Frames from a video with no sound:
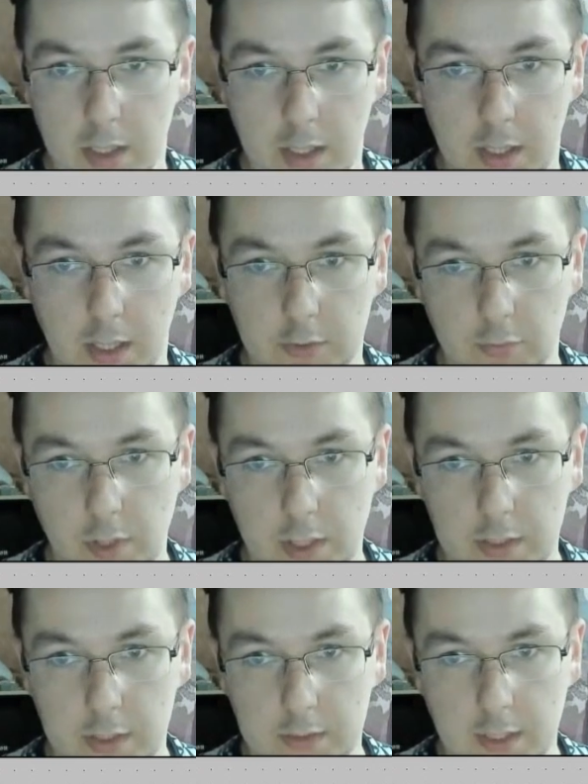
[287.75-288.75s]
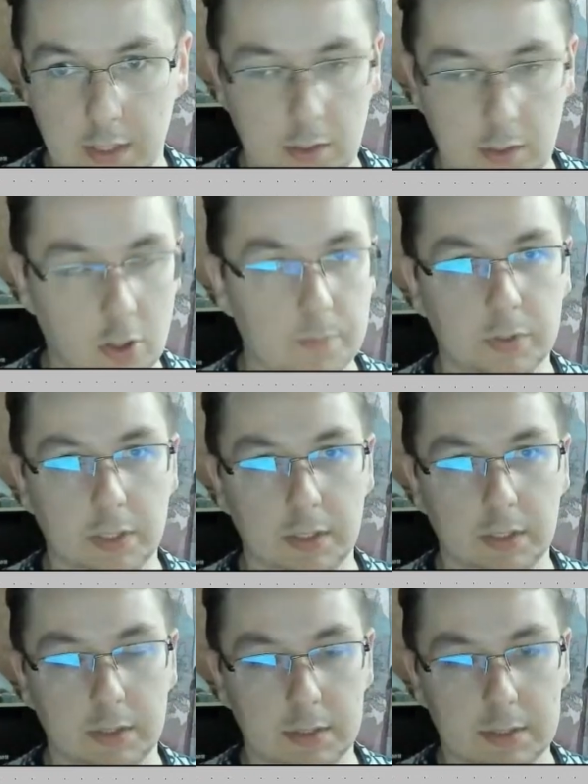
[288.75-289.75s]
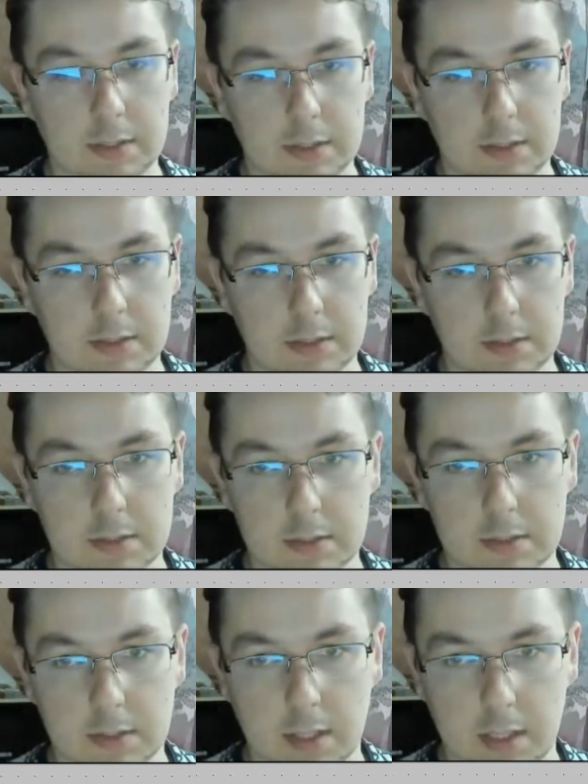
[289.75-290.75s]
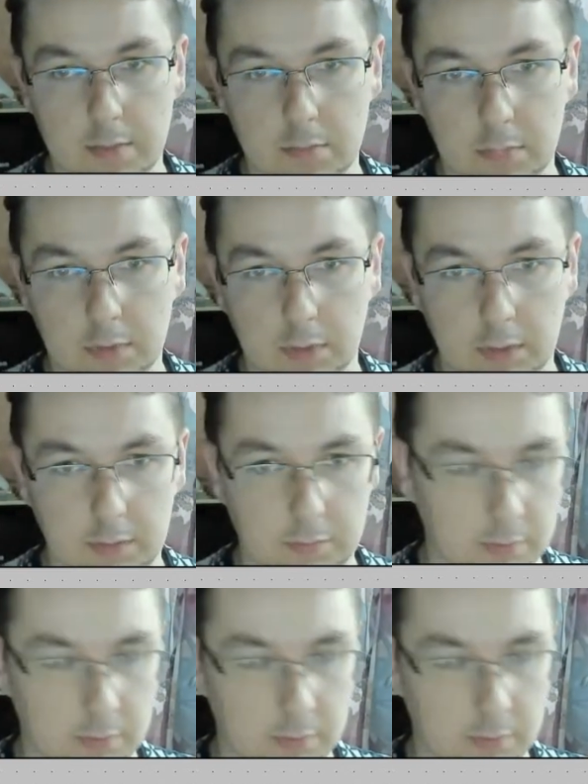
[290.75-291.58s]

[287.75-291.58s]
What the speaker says: had to write the component's name. That will